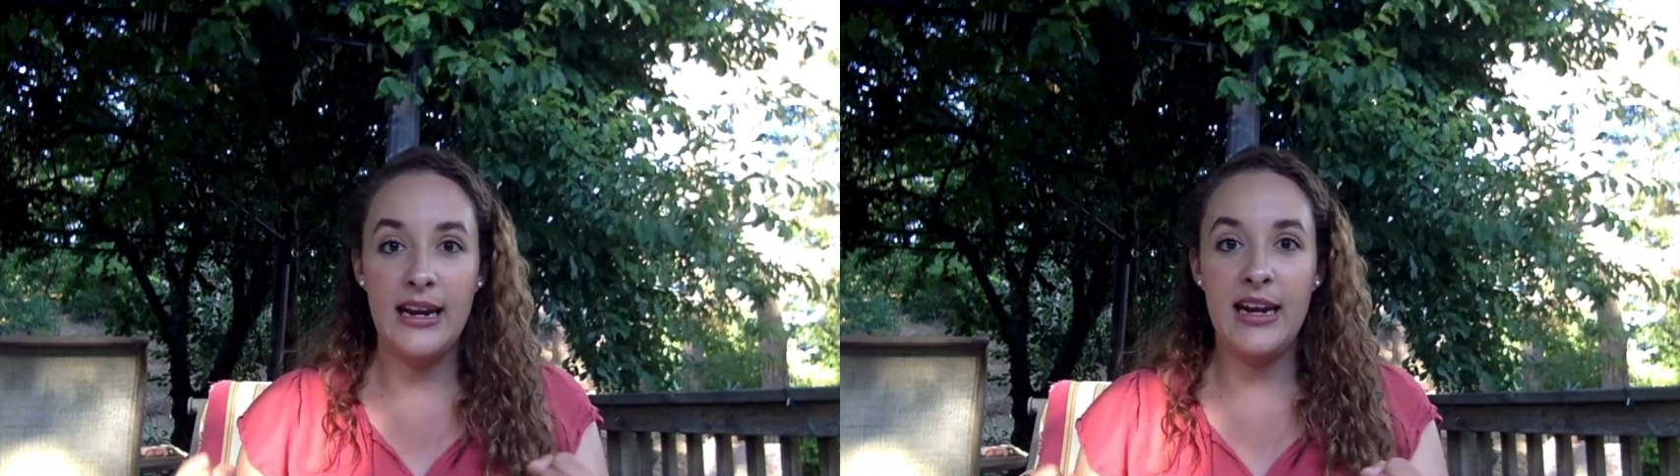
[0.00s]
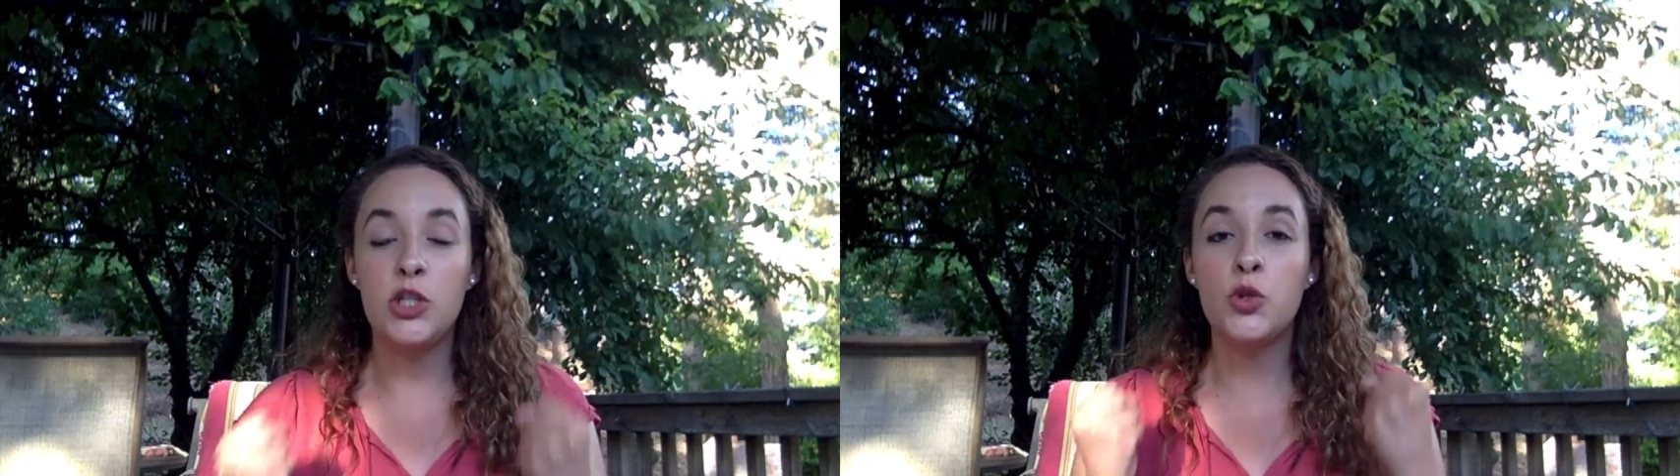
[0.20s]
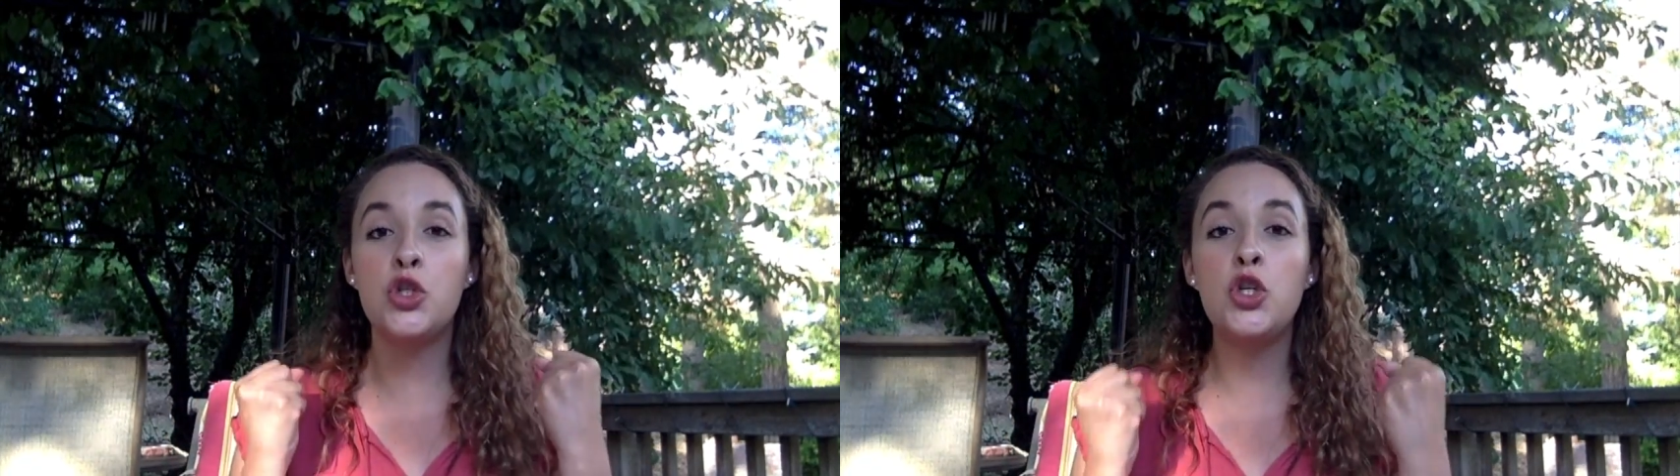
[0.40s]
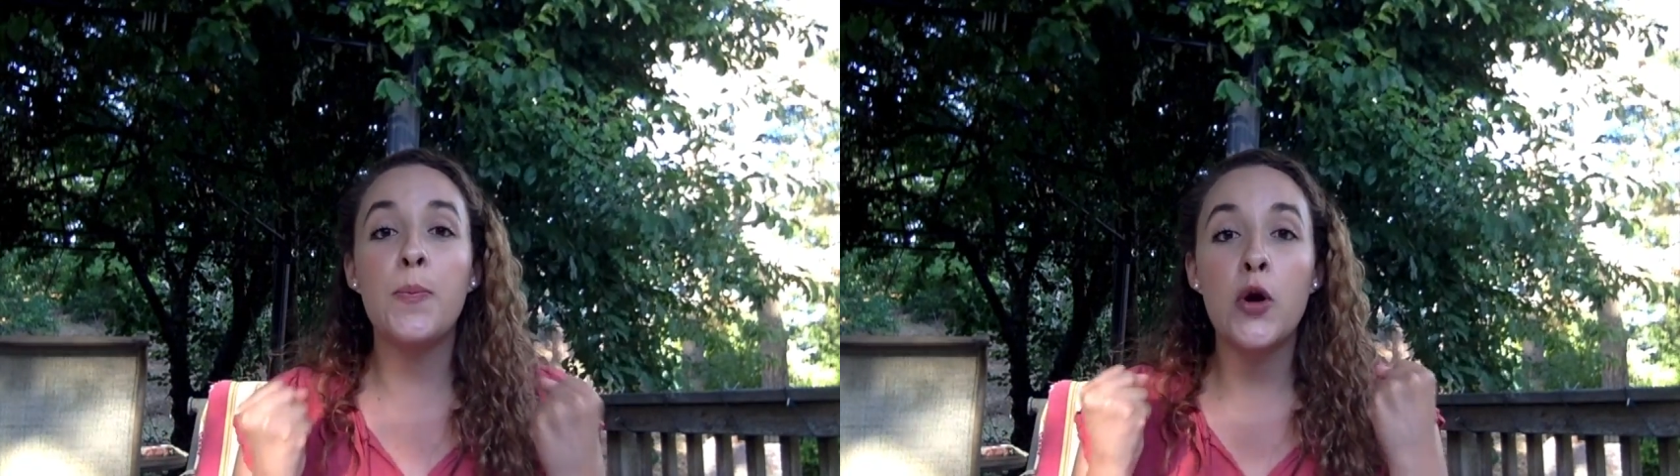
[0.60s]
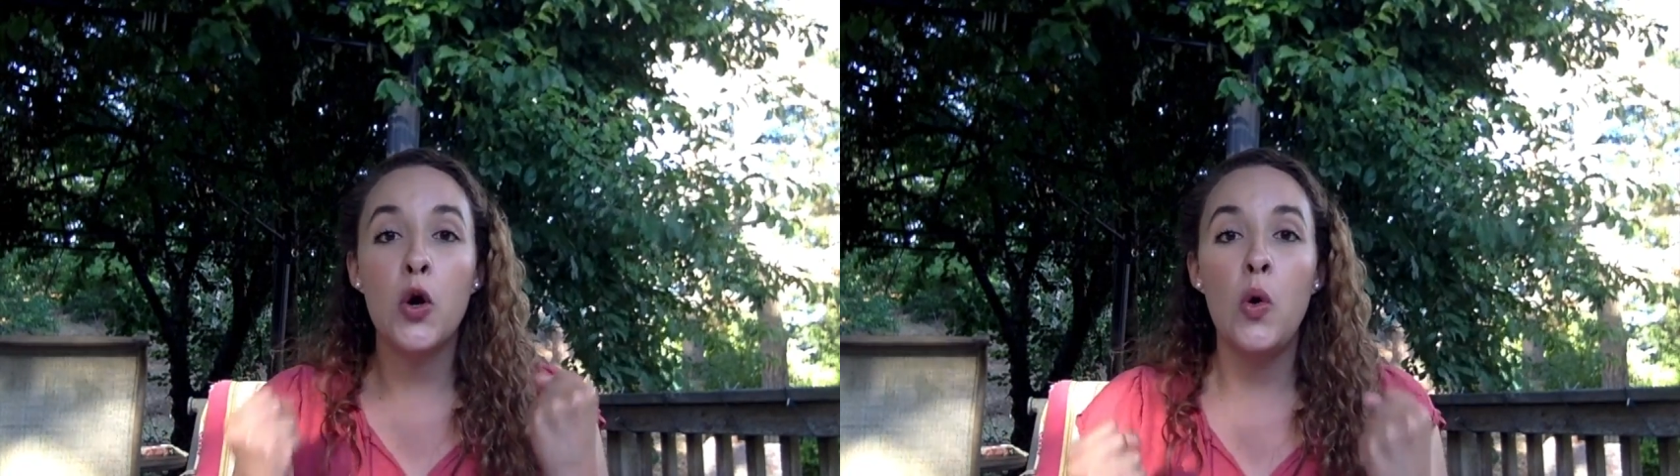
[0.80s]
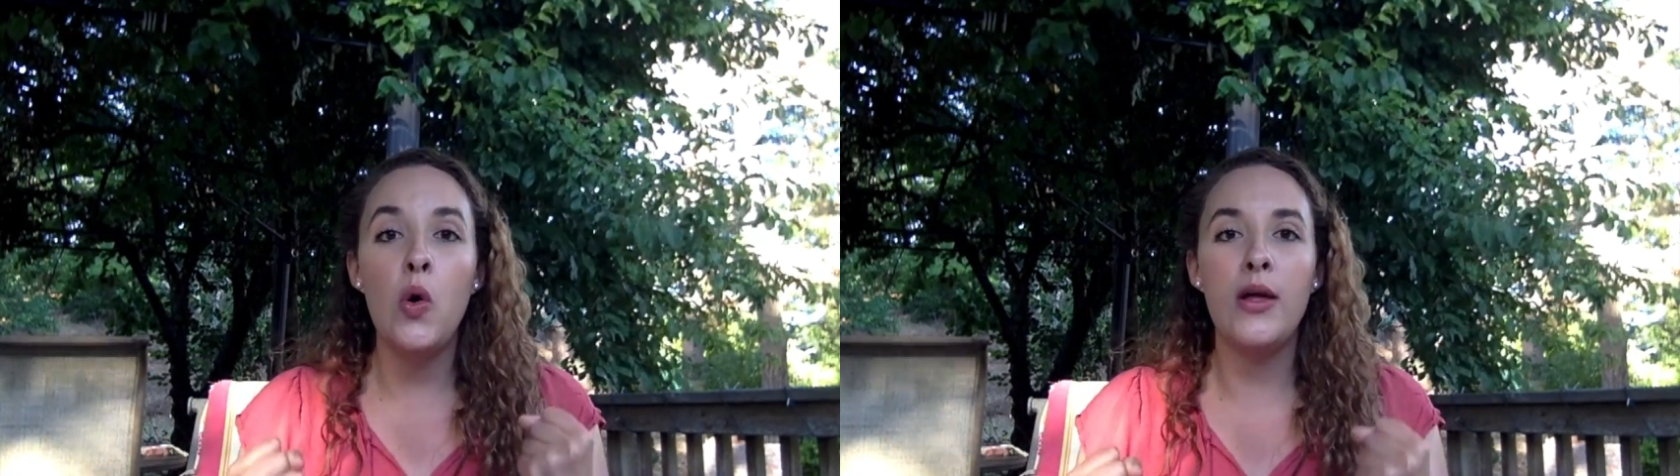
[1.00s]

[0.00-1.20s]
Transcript: and it's super cool.